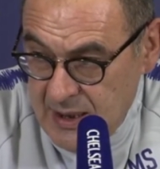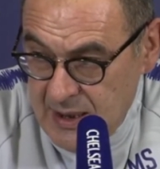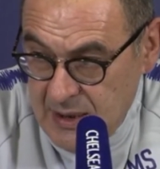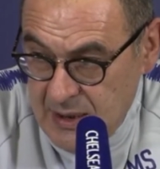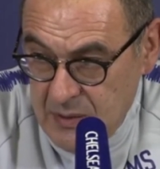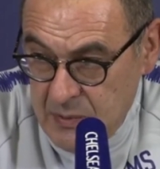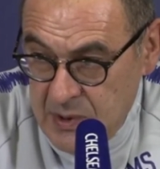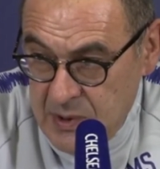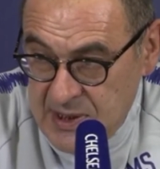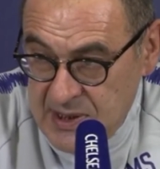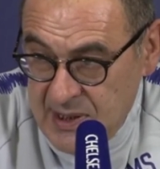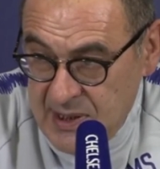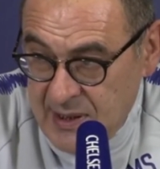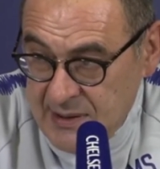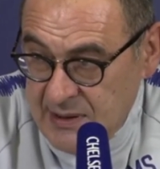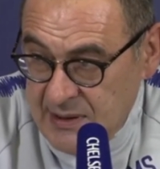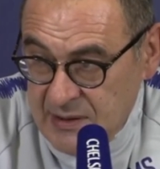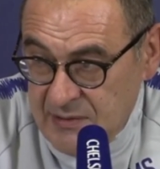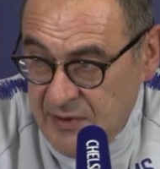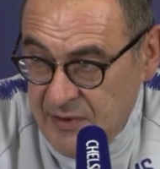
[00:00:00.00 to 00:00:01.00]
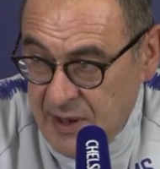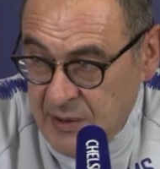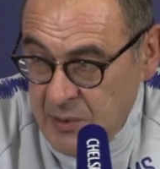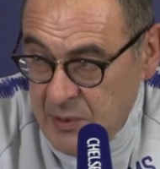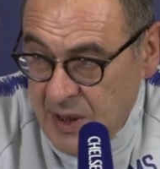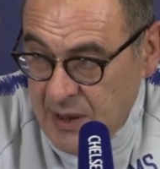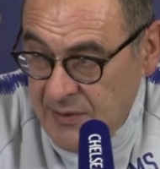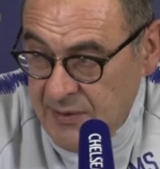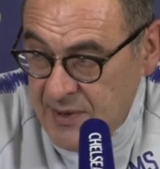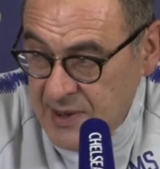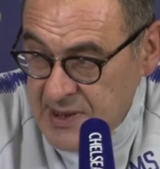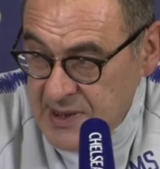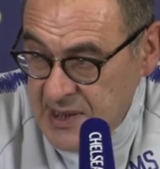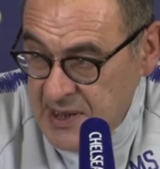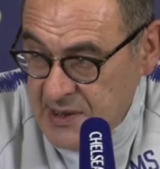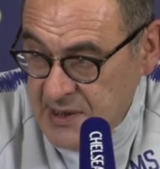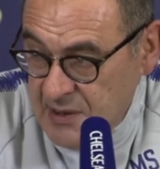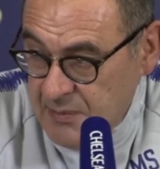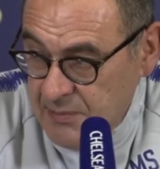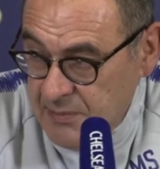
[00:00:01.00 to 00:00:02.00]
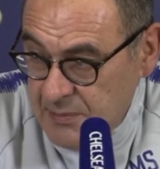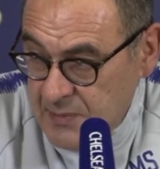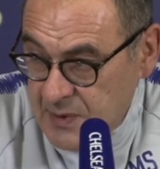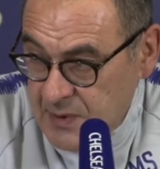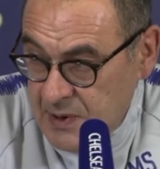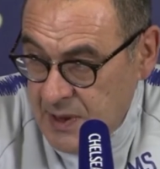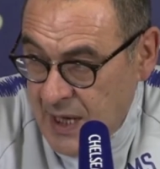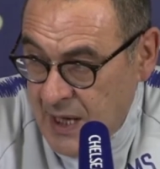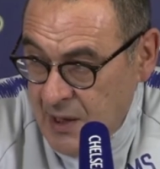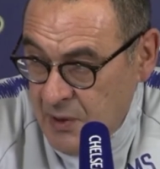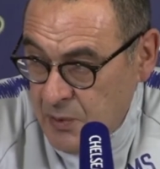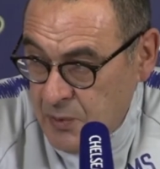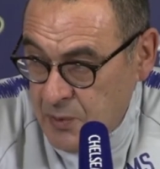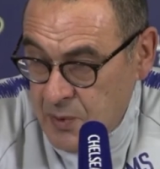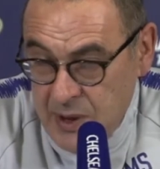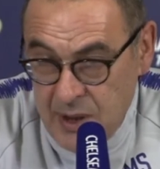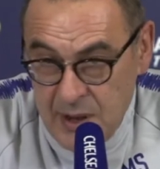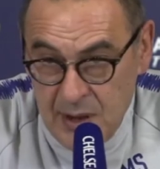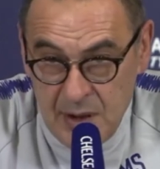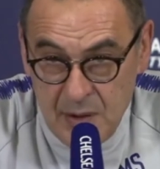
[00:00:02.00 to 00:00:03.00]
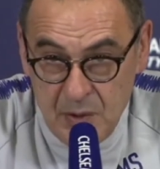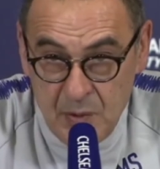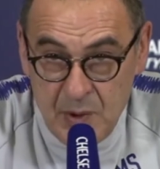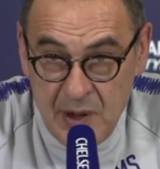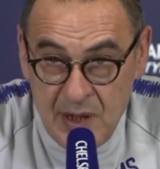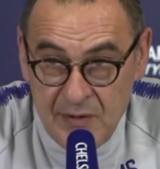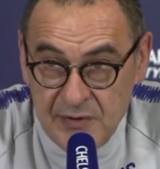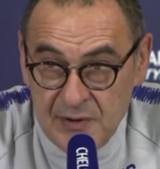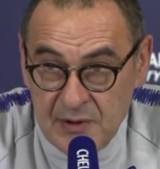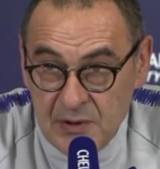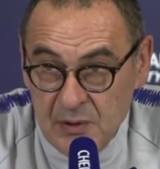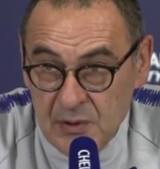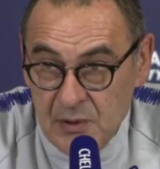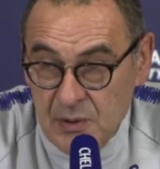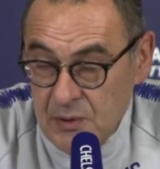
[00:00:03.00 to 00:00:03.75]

We started very well the season. Now we have to